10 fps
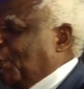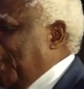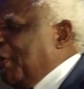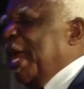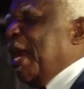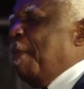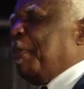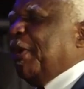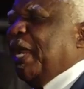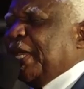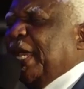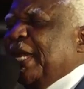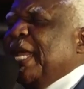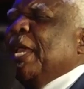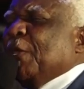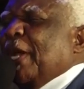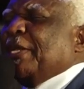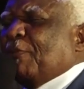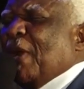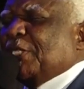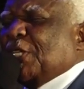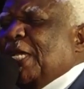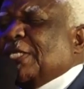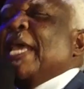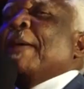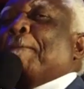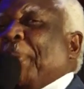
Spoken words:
says when you are now born again, you are righteous.